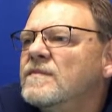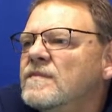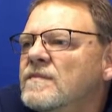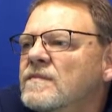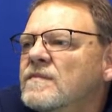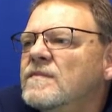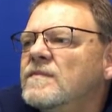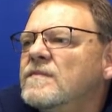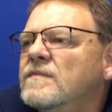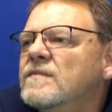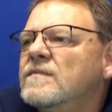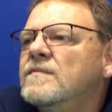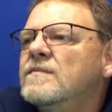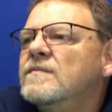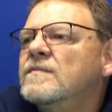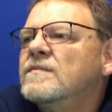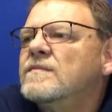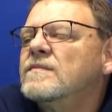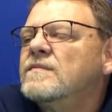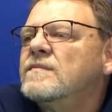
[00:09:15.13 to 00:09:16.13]

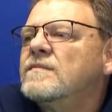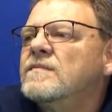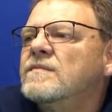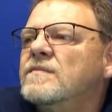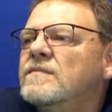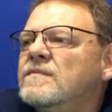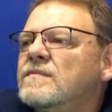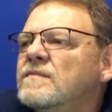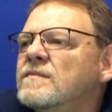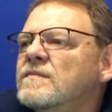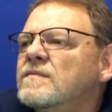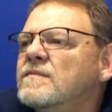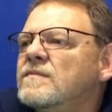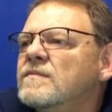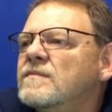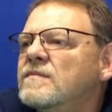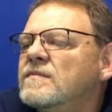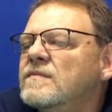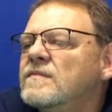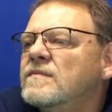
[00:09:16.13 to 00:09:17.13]

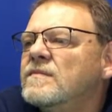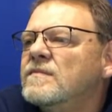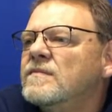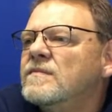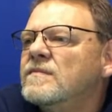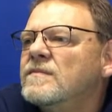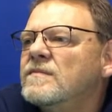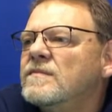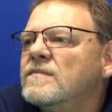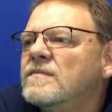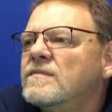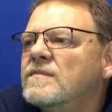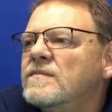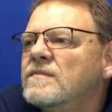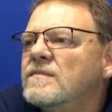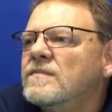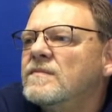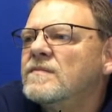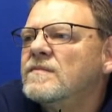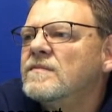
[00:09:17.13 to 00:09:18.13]

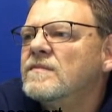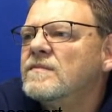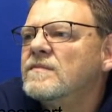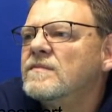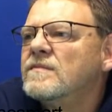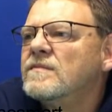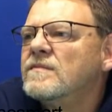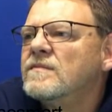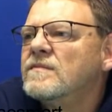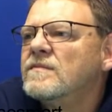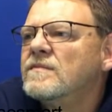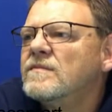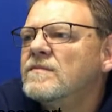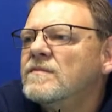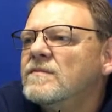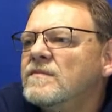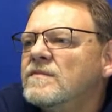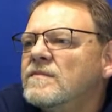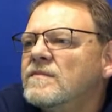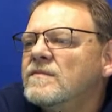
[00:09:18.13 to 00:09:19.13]

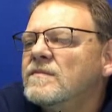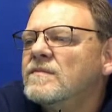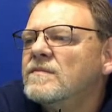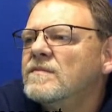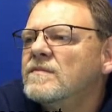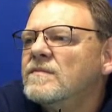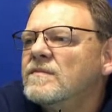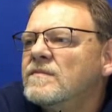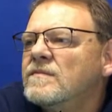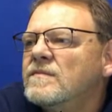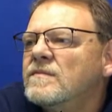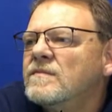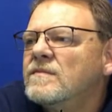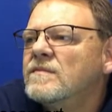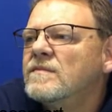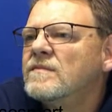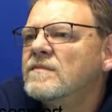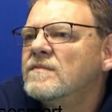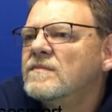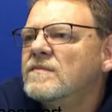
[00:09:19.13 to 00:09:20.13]

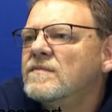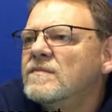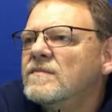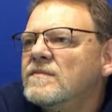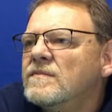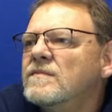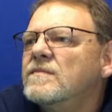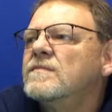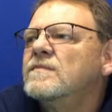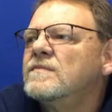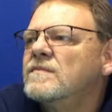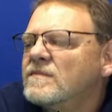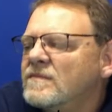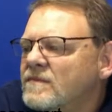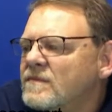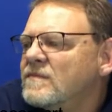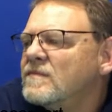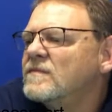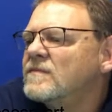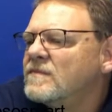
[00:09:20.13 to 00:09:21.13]

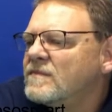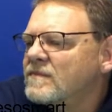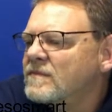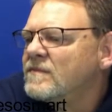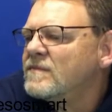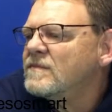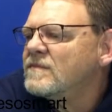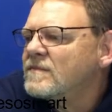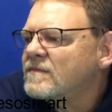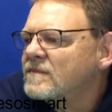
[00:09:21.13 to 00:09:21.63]
(silent)